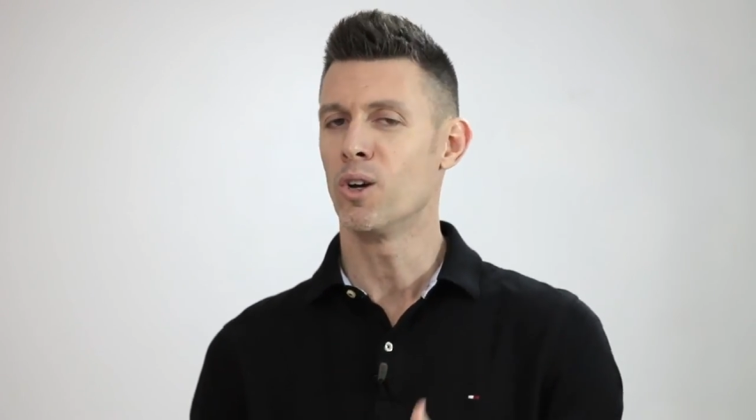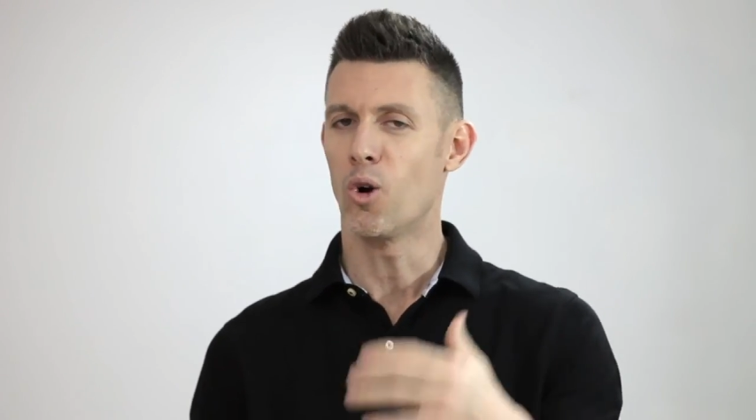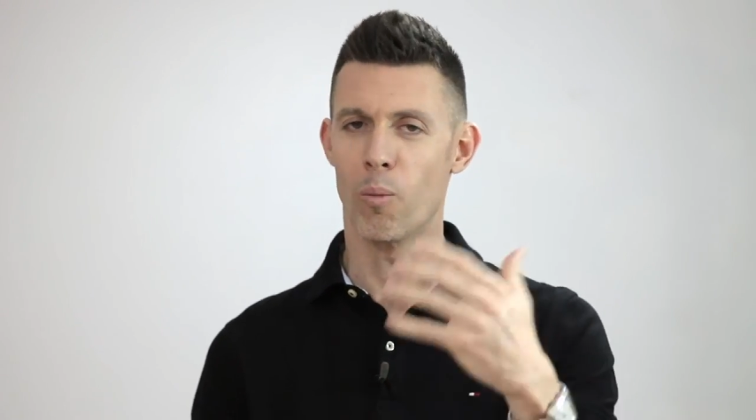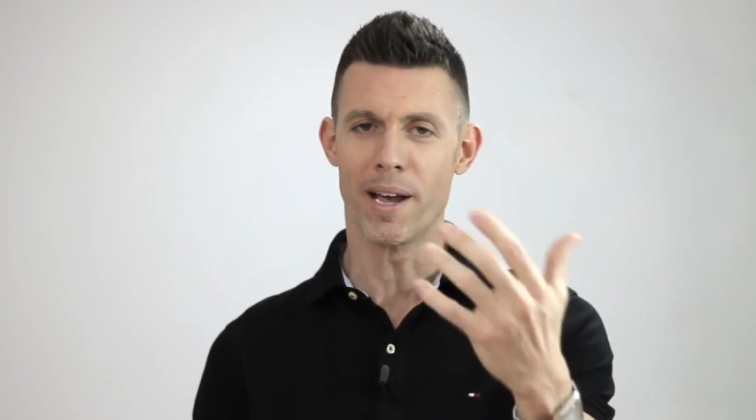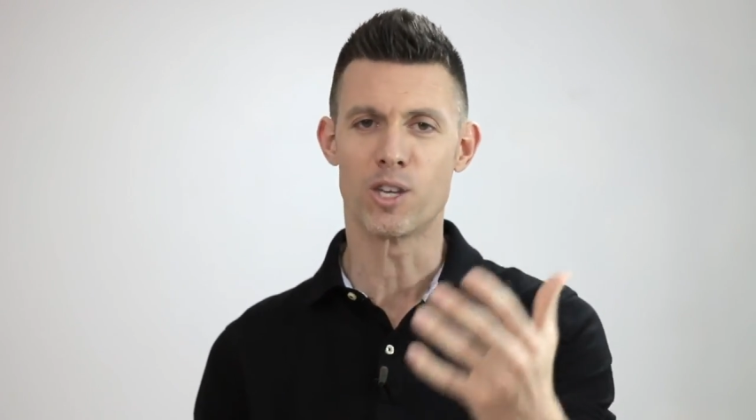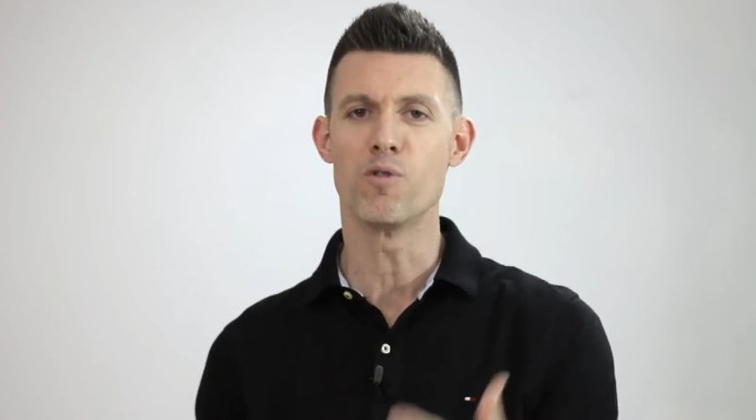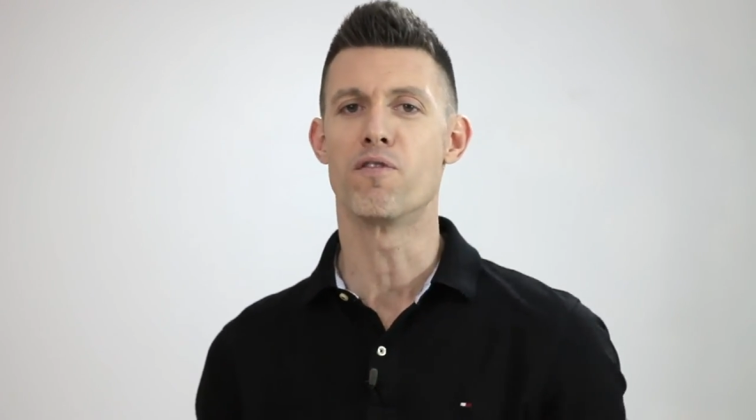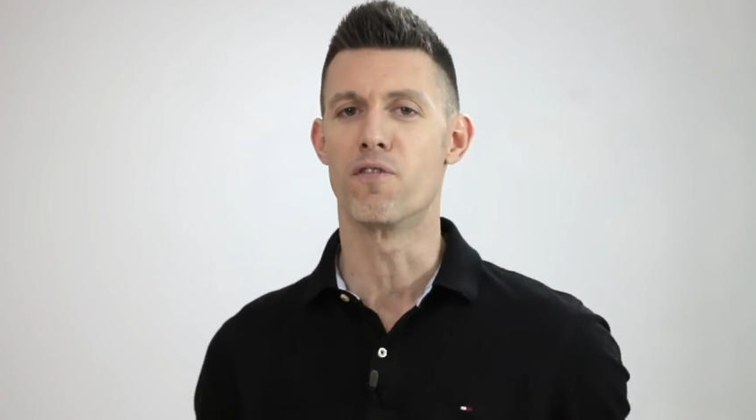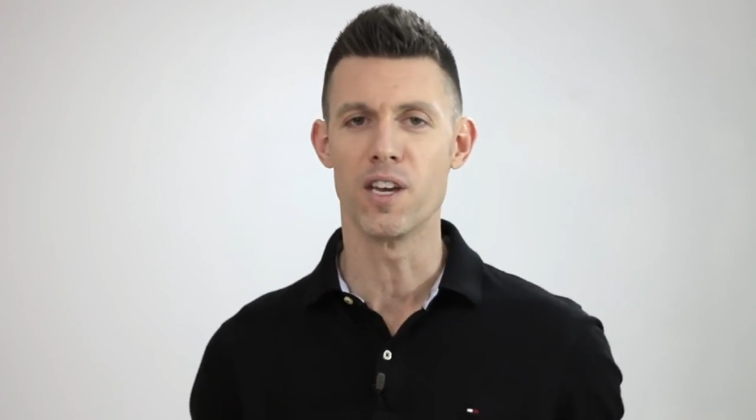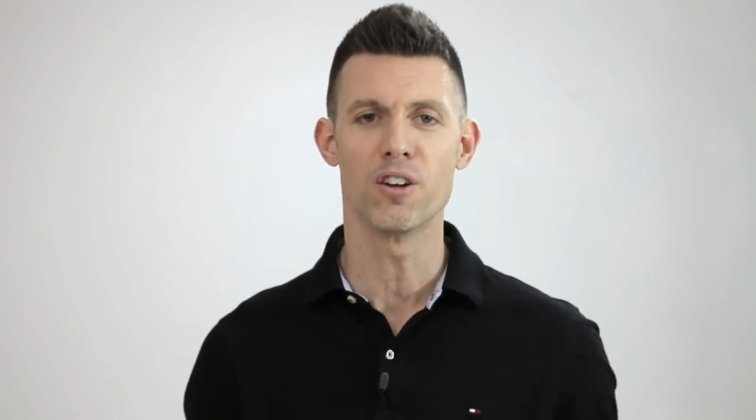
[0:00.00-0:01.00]
or make you
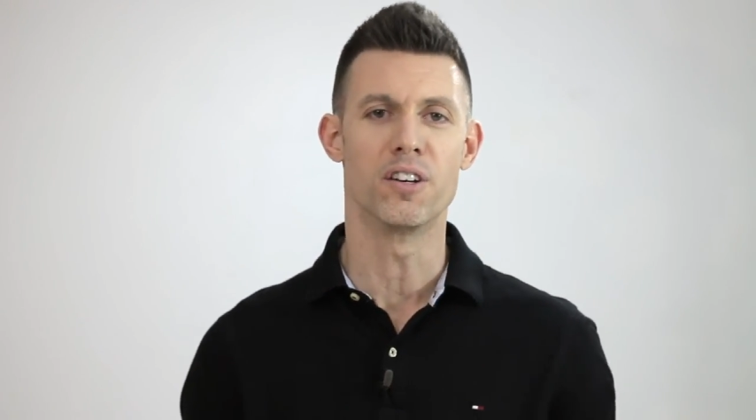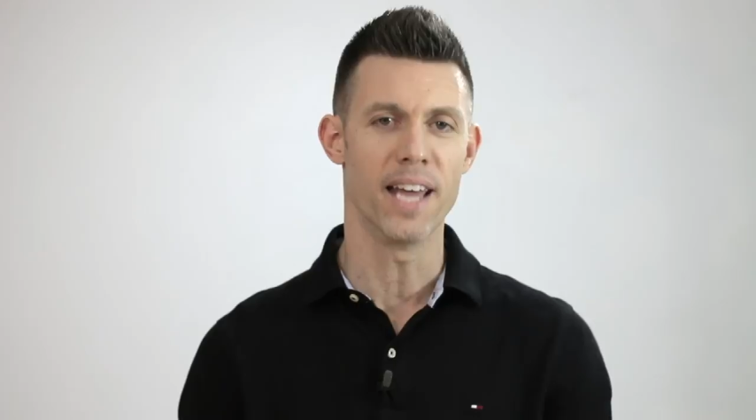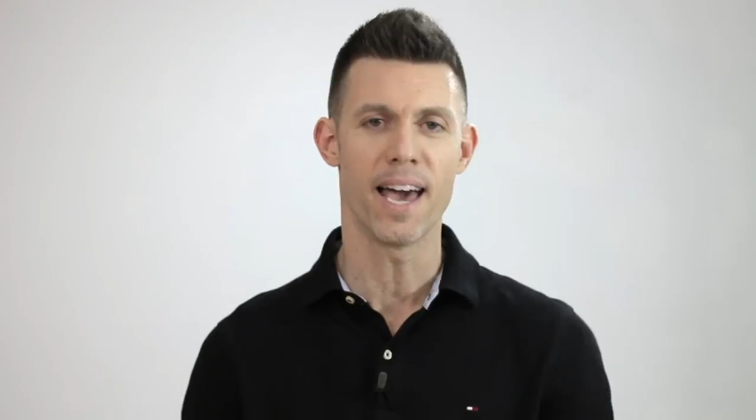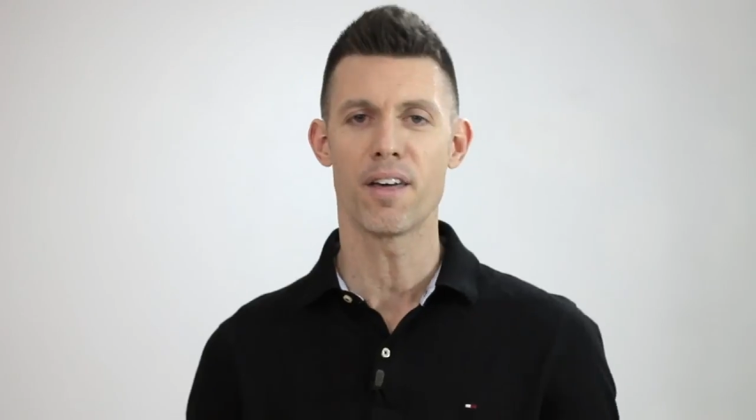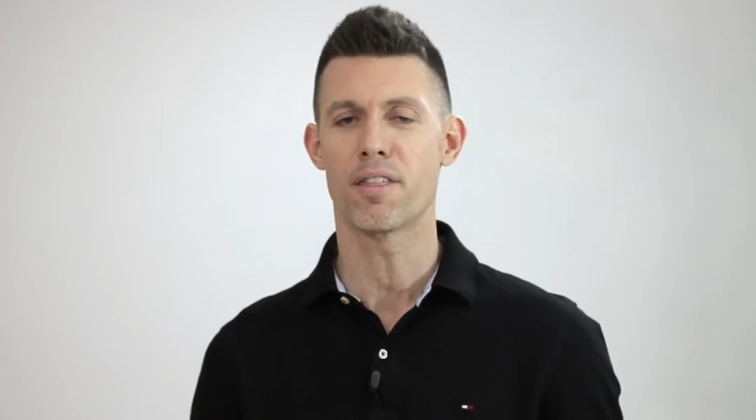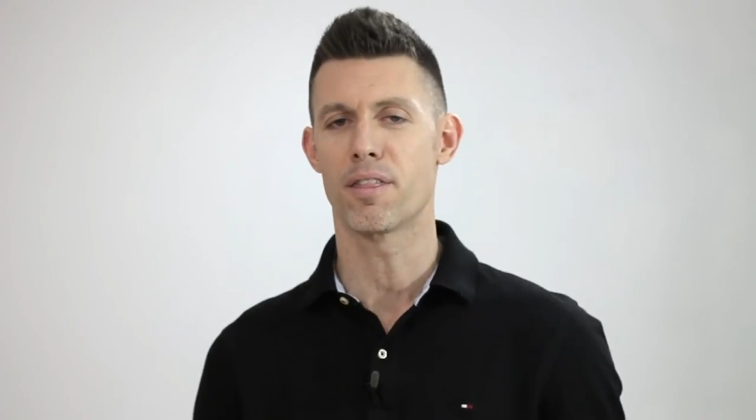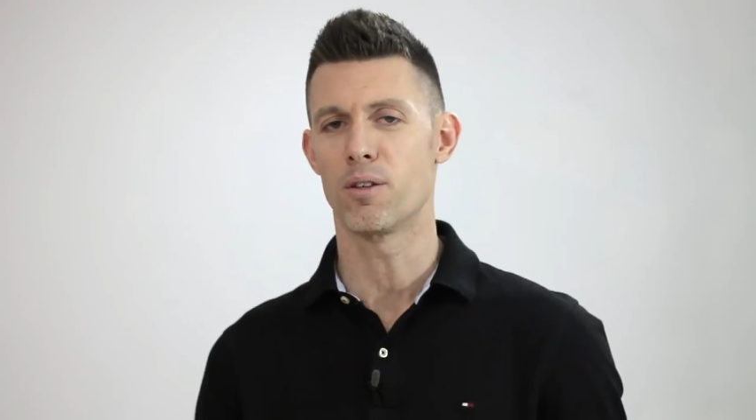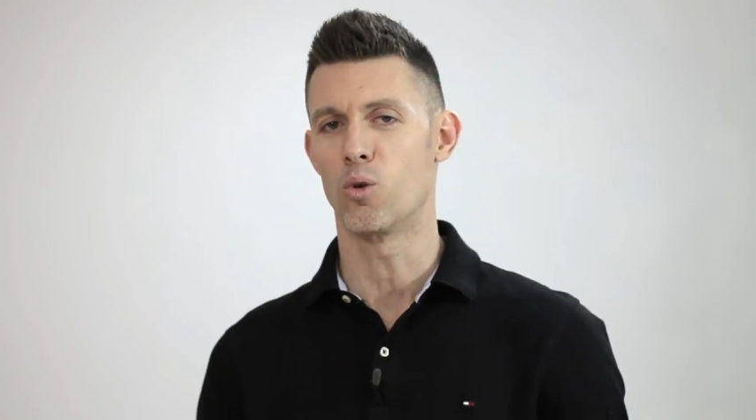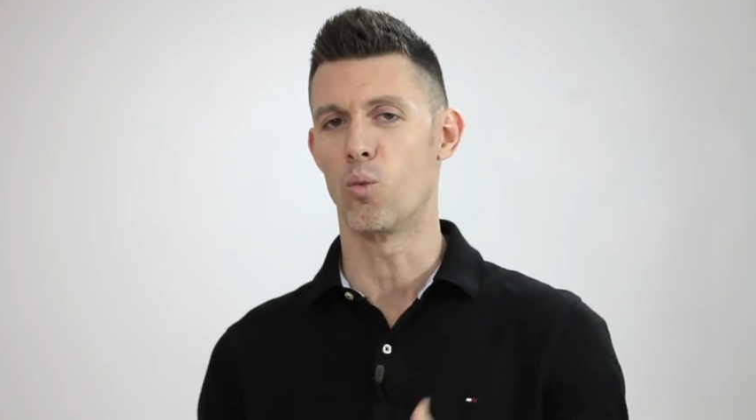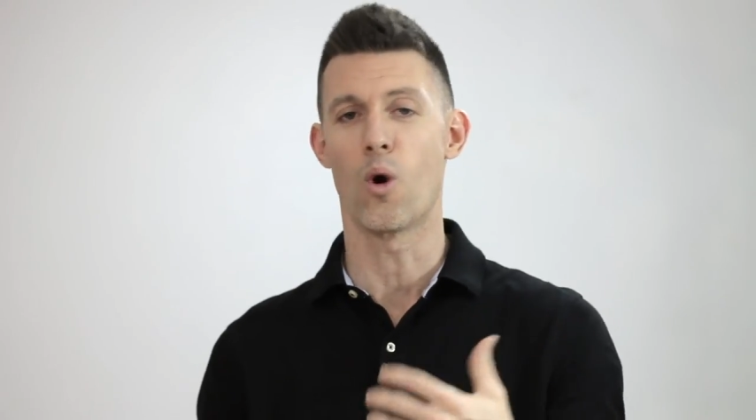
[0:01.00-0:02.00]
fear death
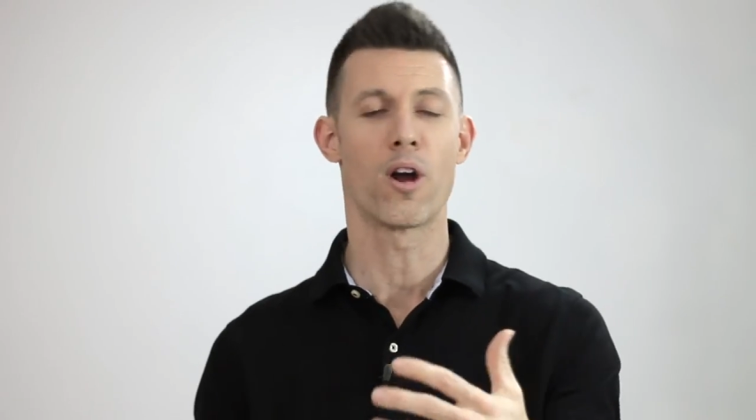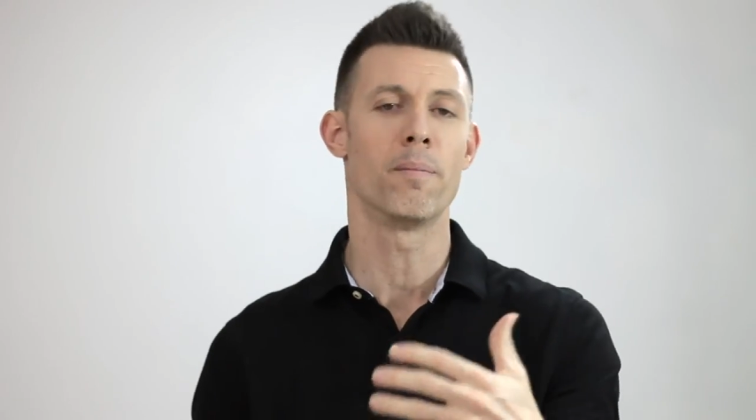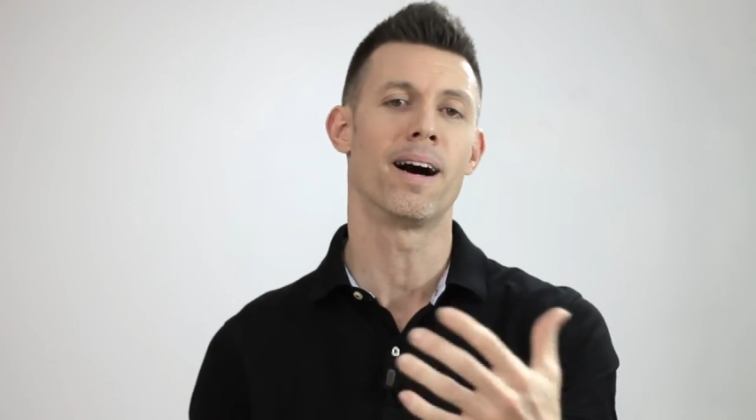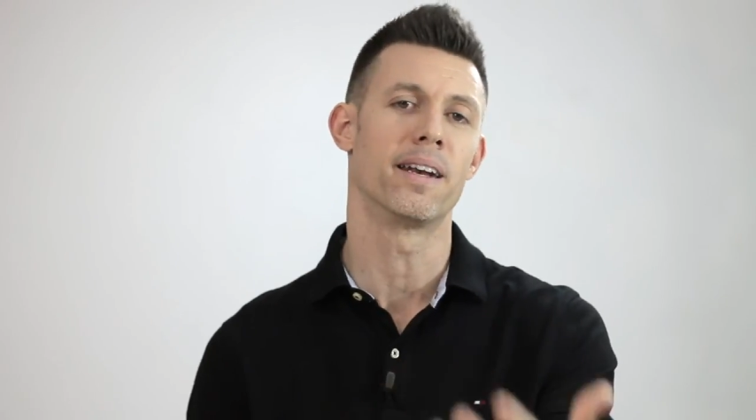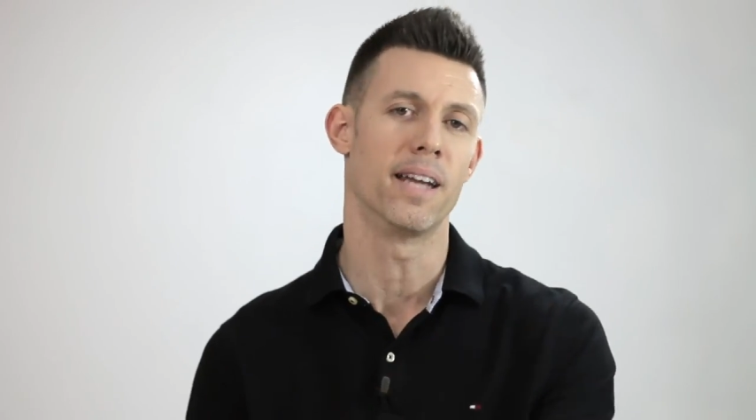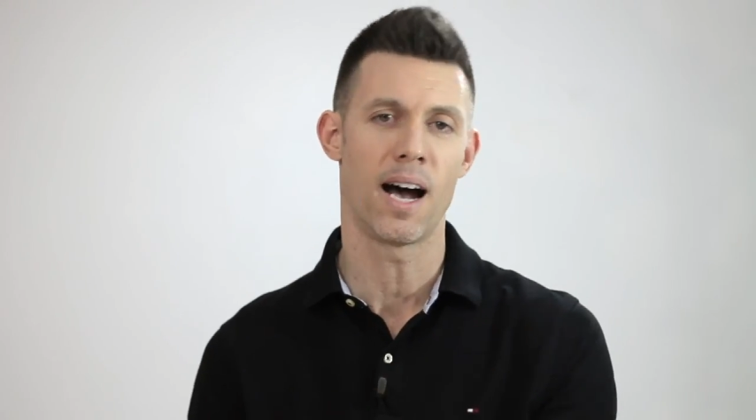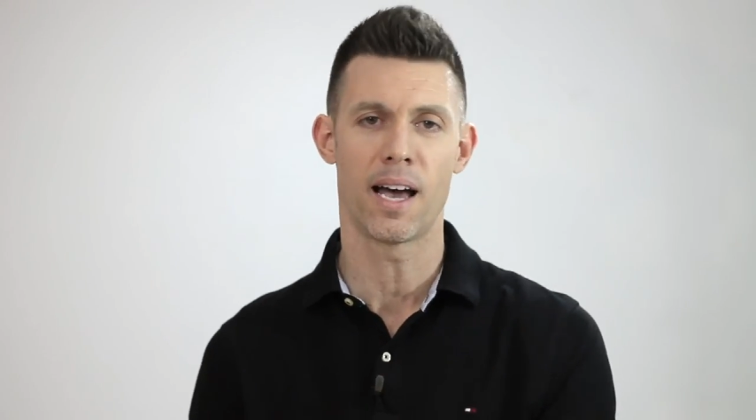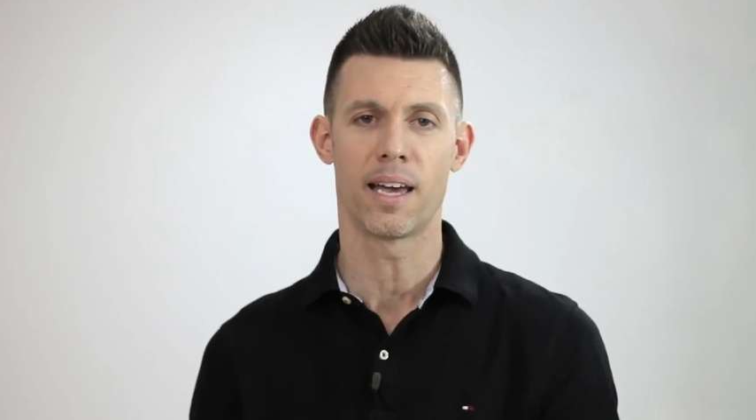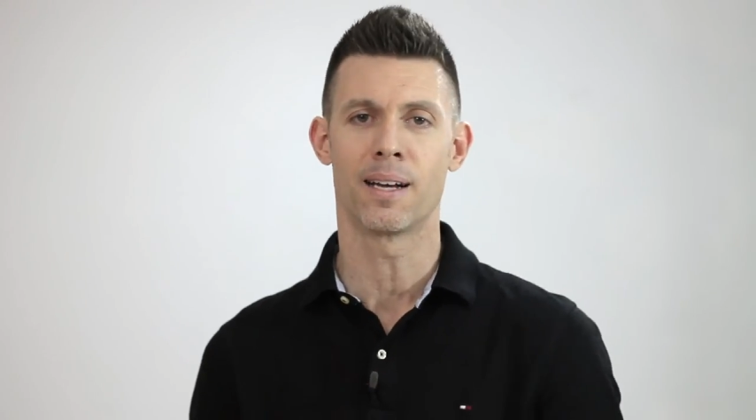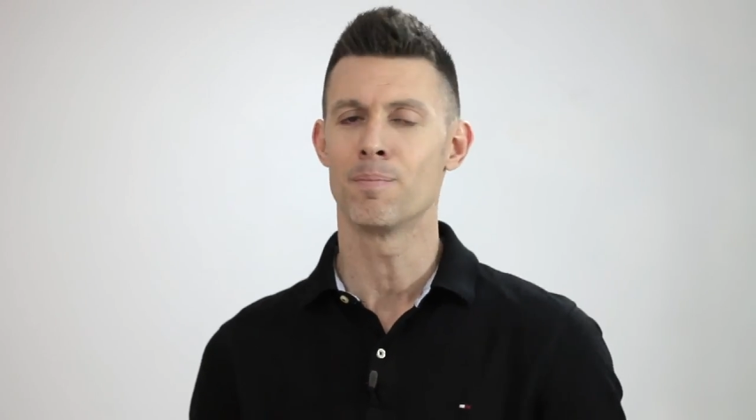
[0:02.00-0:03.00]
or worry about
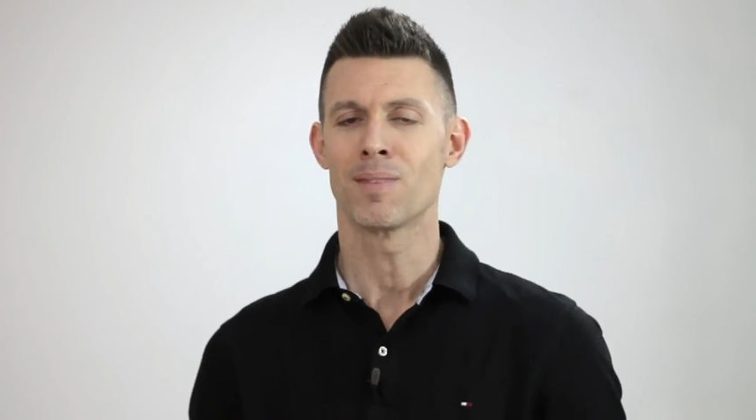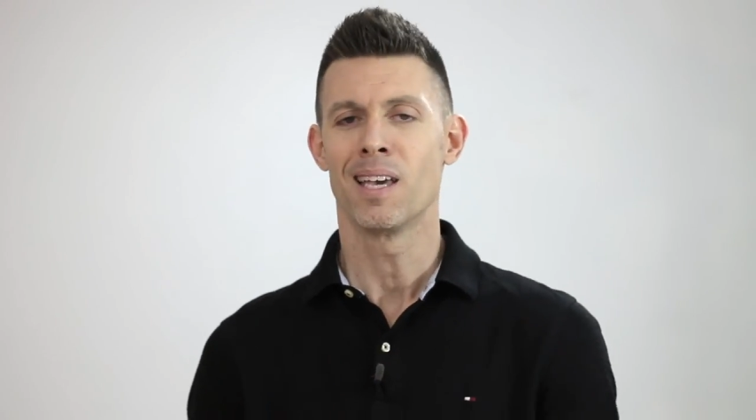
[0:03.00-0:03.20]
dying.